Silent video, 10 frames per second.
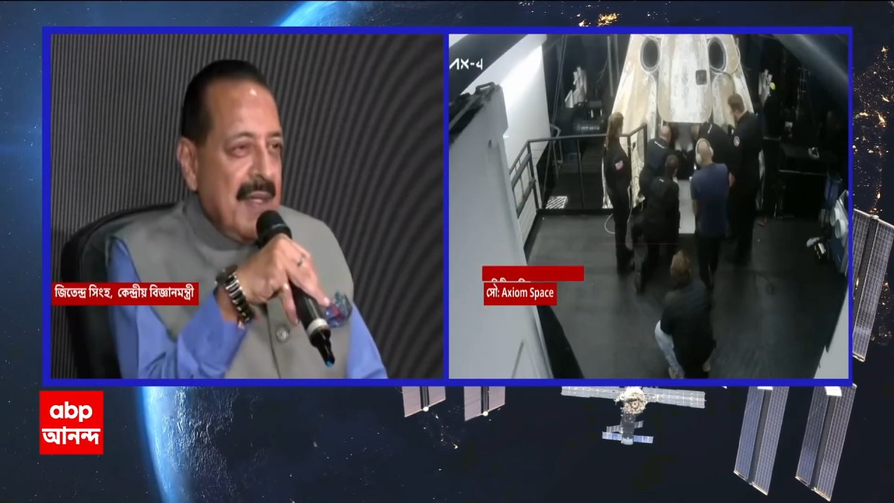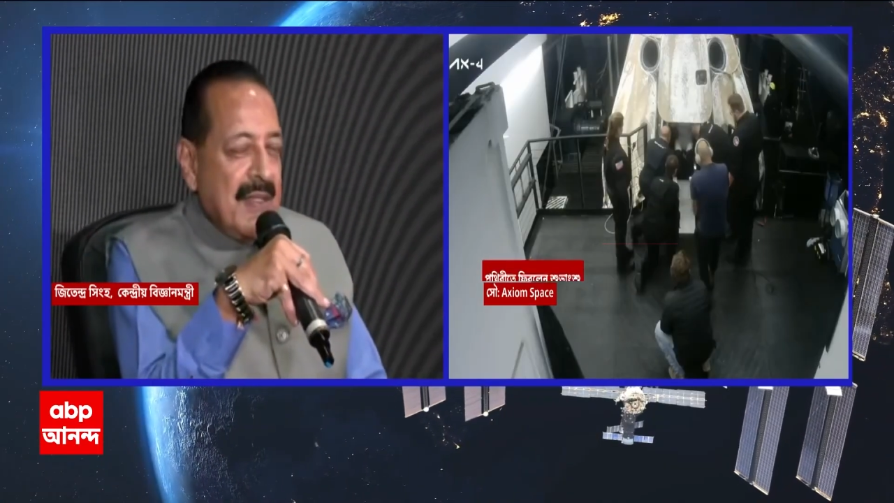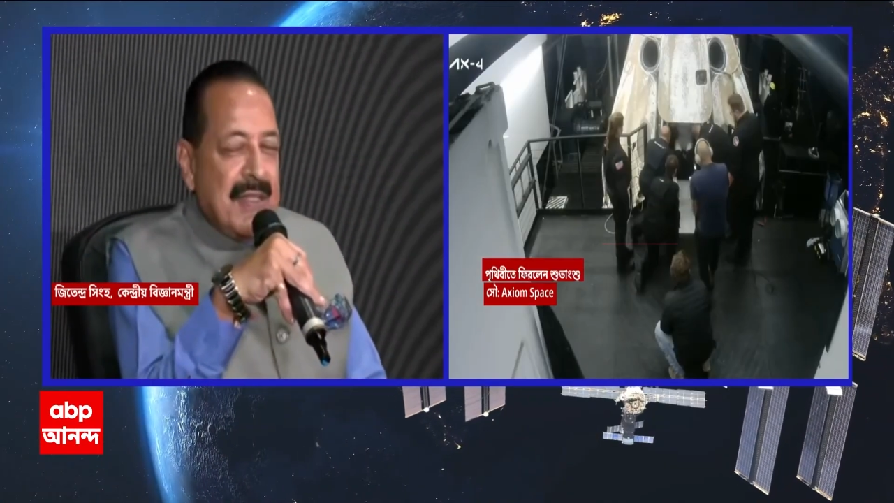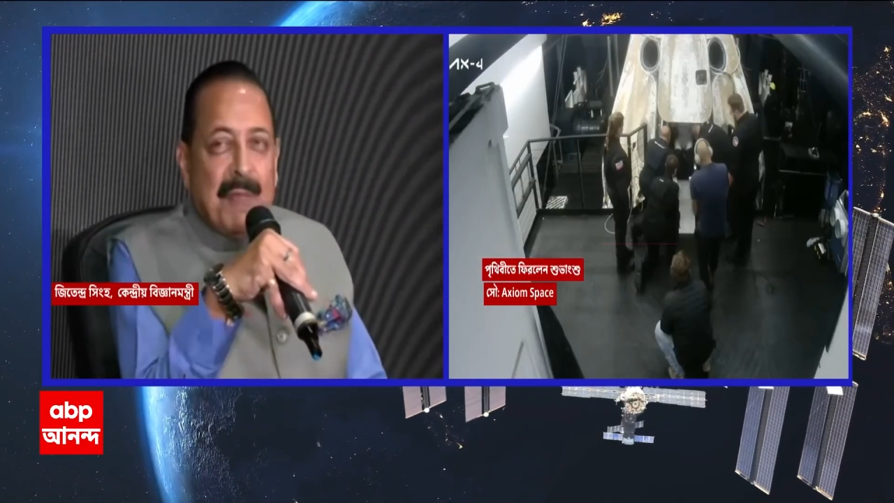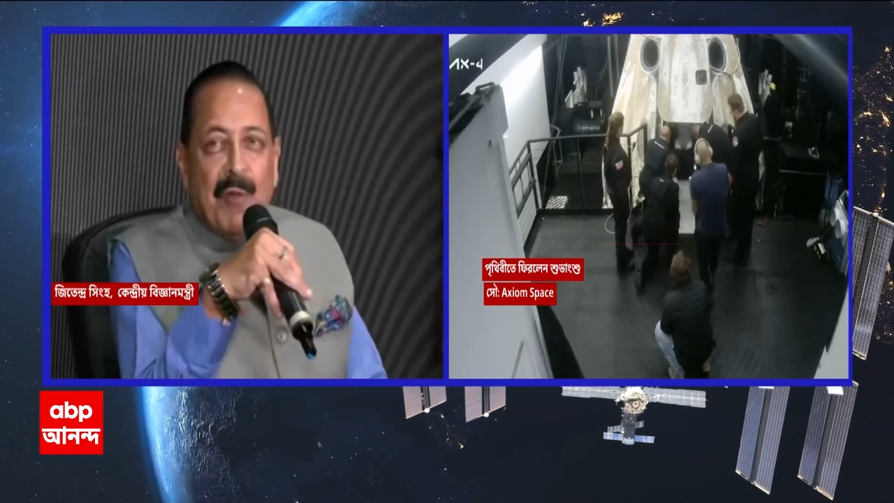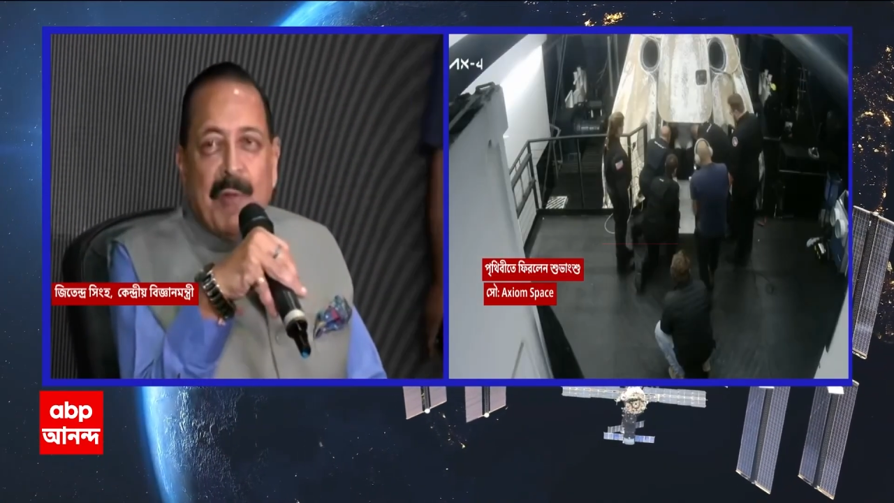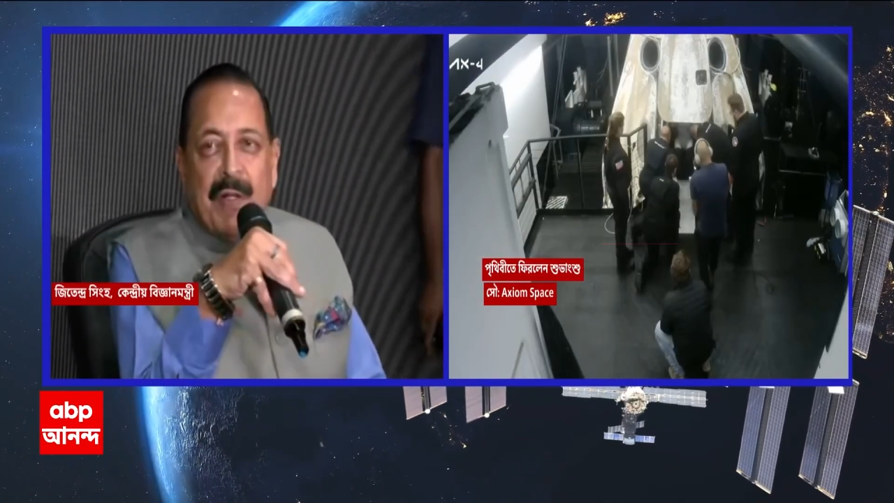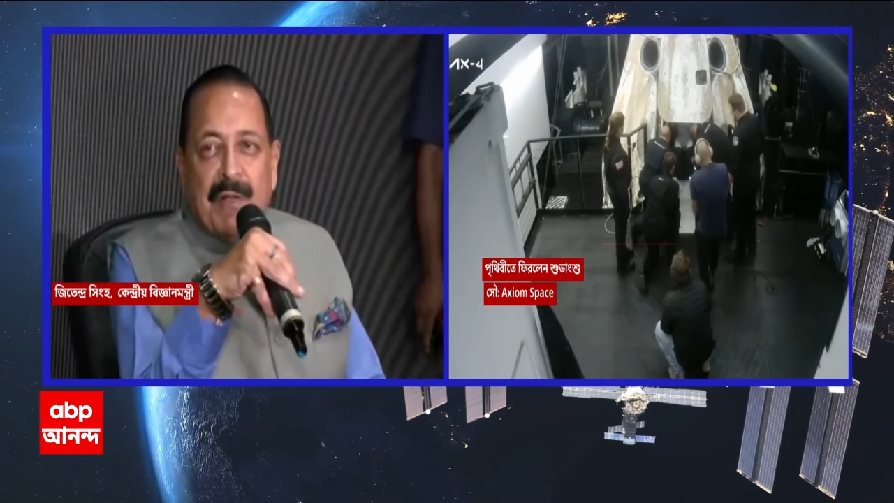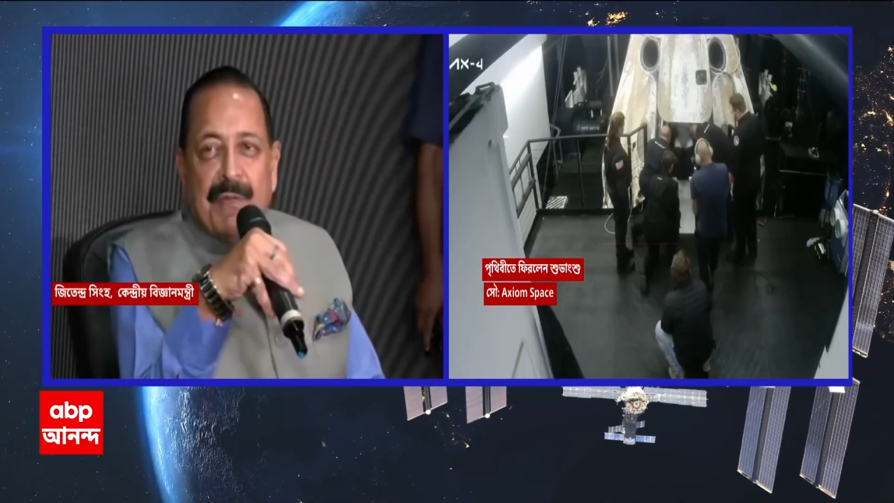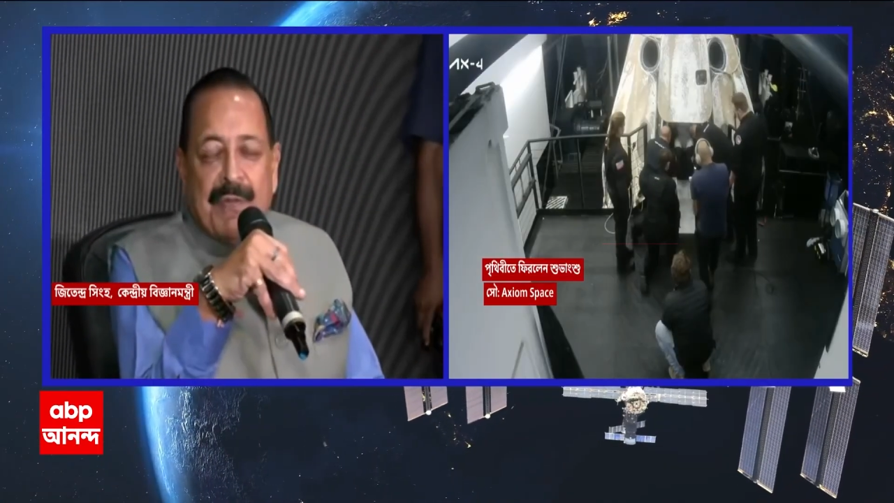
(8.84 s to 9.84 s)
It's a
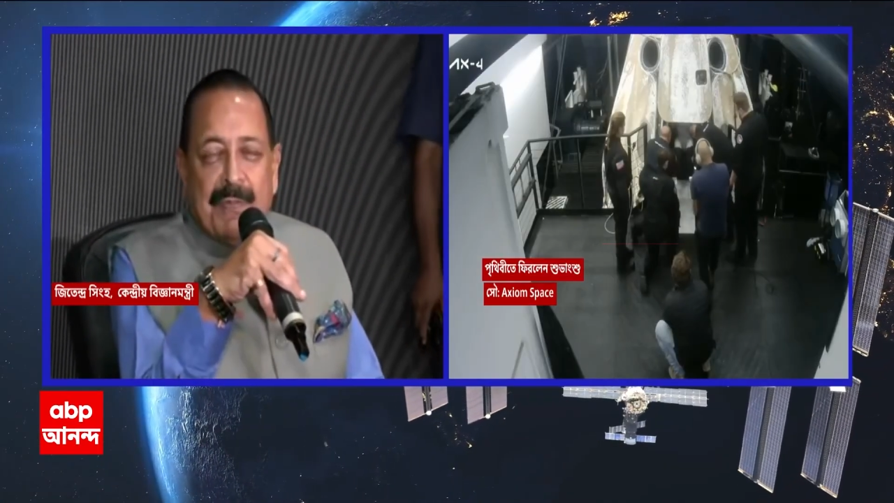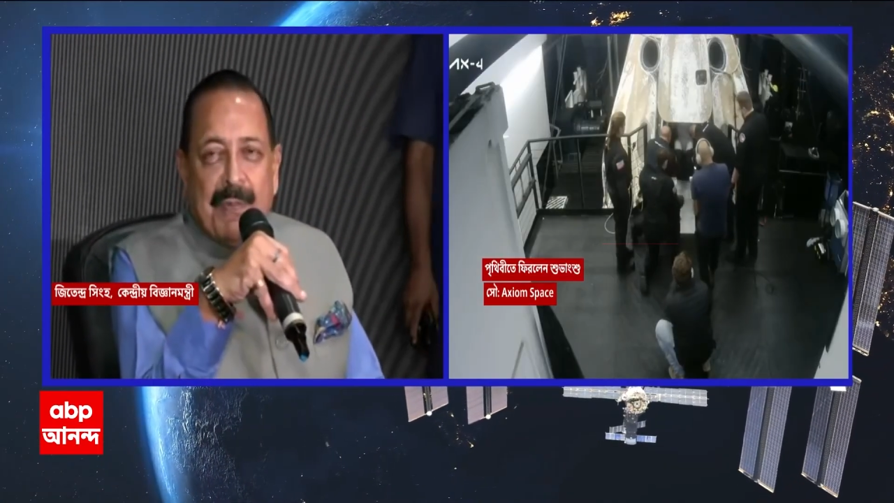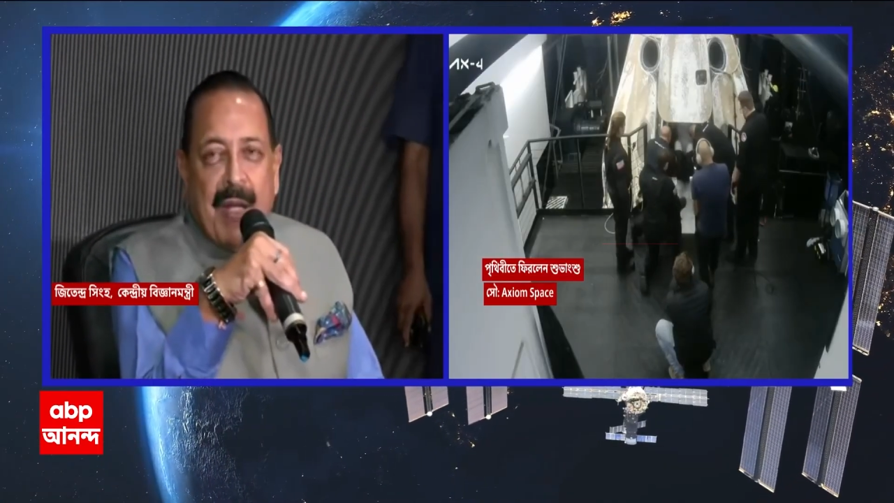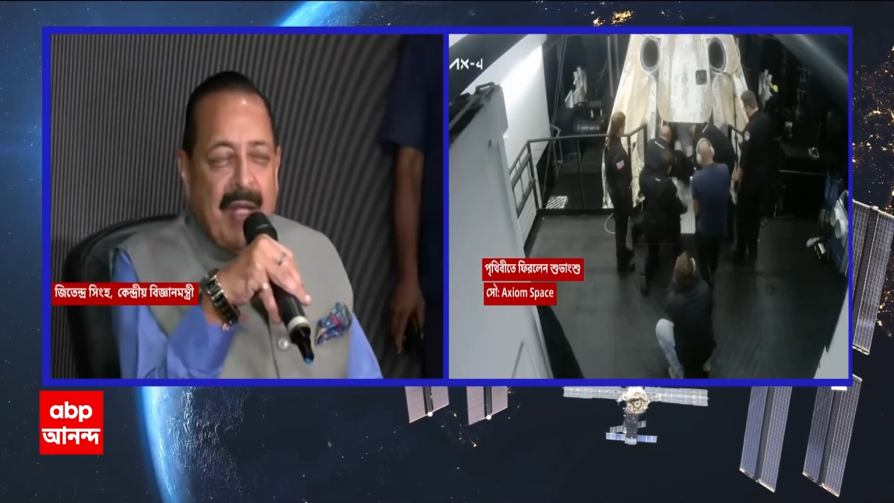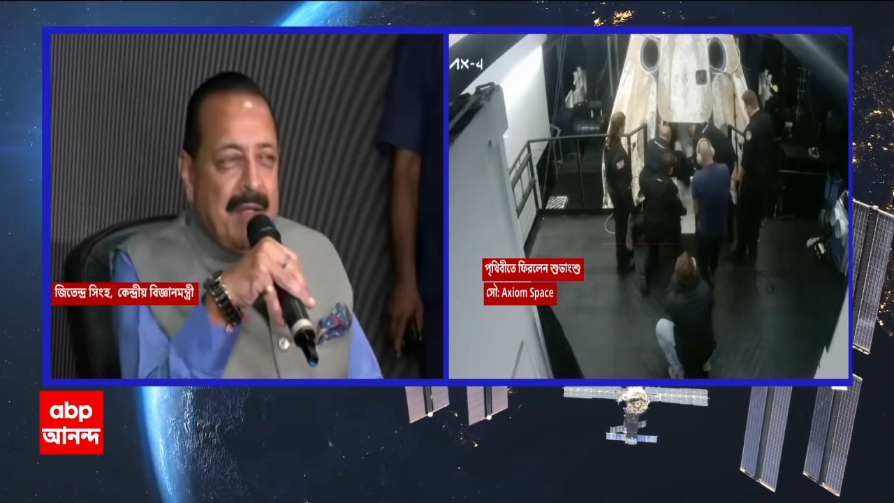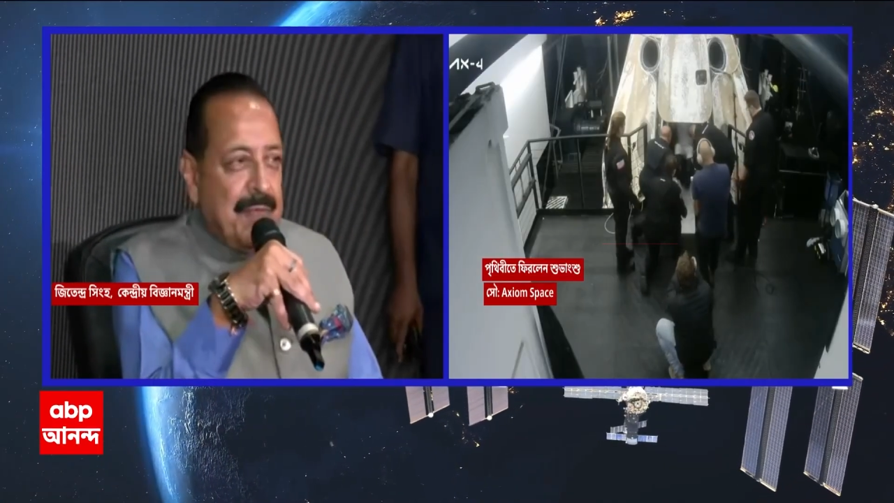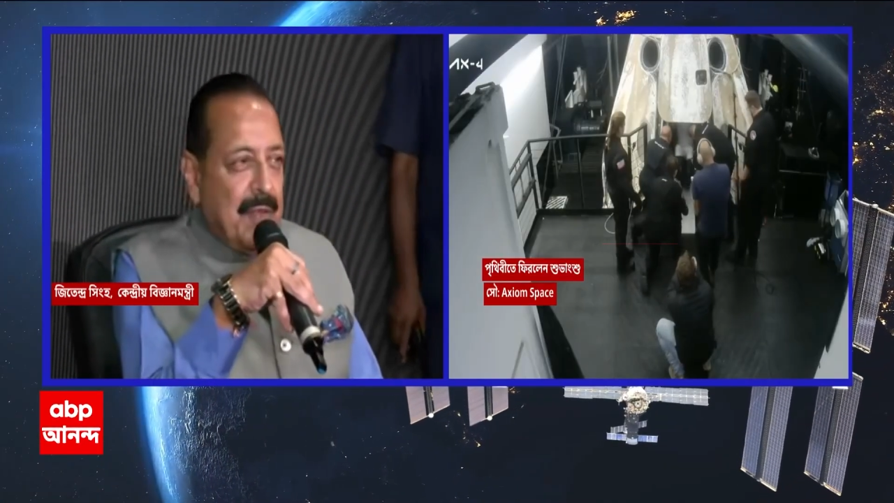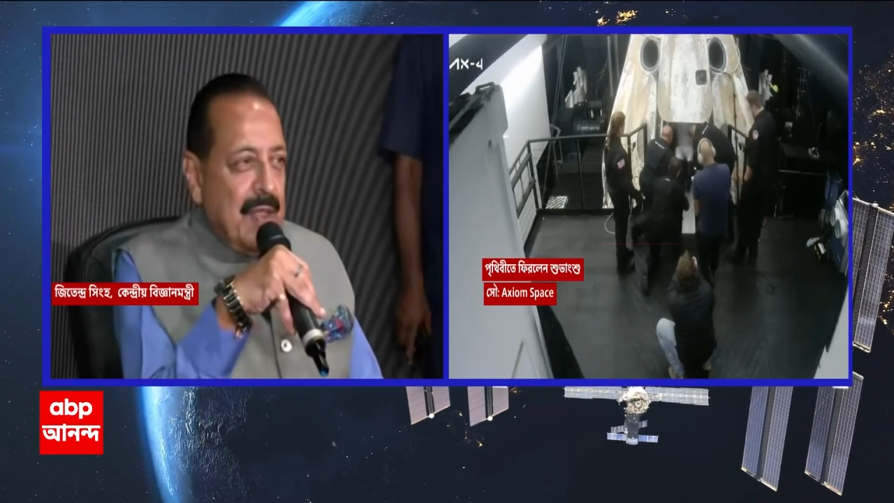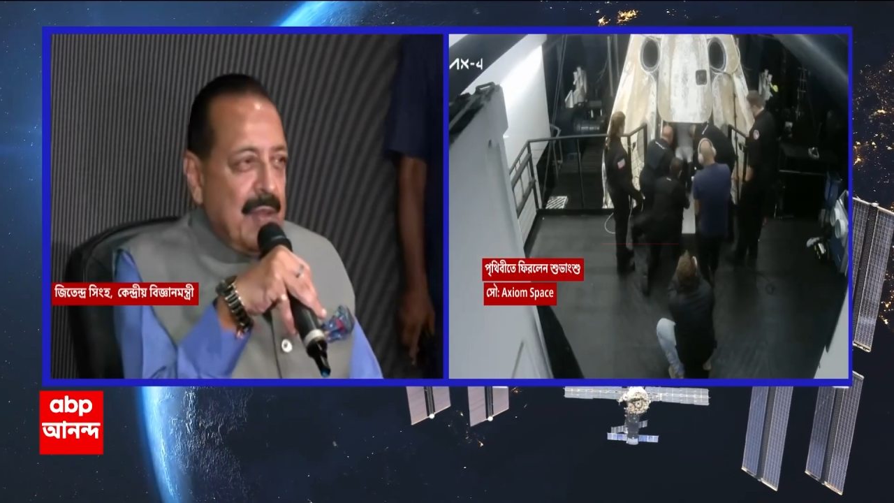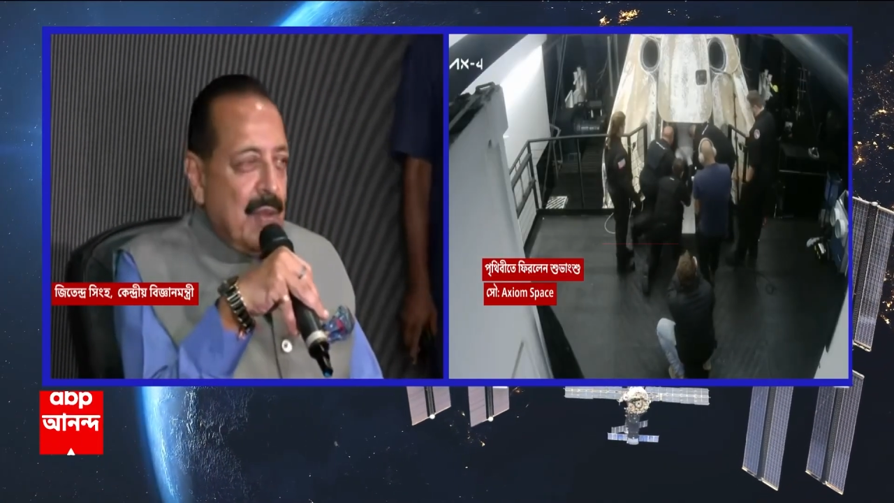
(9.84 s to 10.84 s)
moment of pride
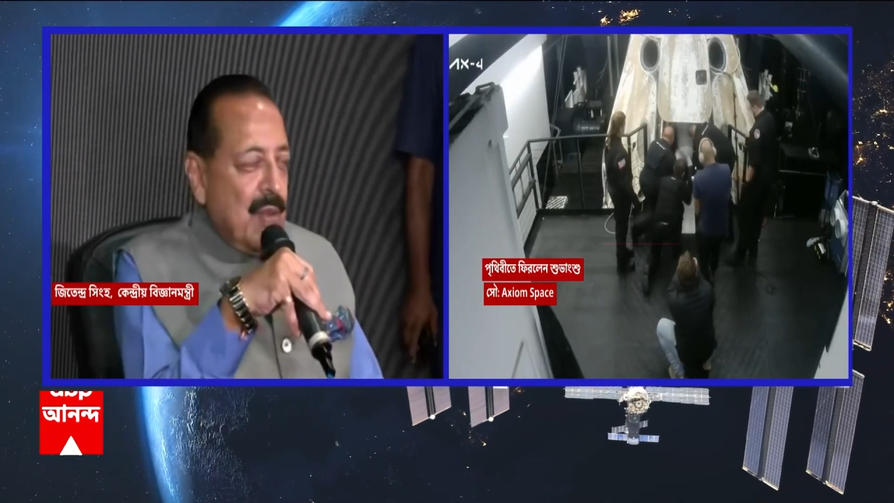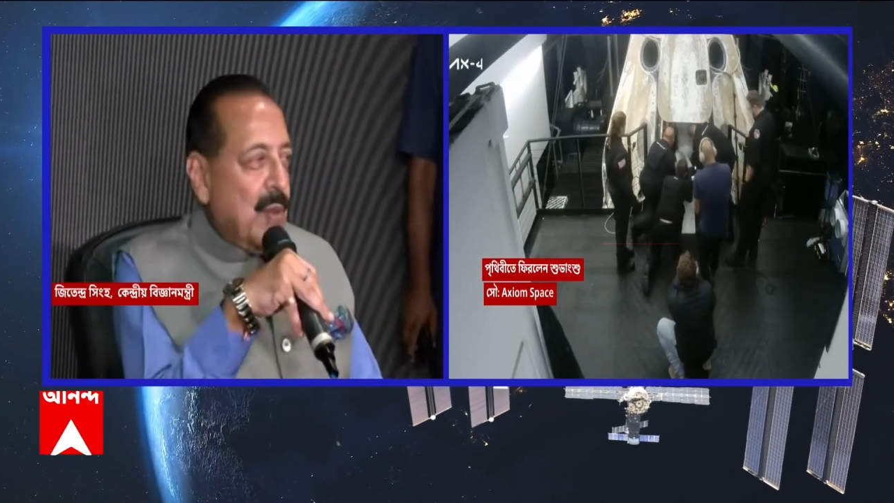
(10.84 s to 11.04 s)
for the whole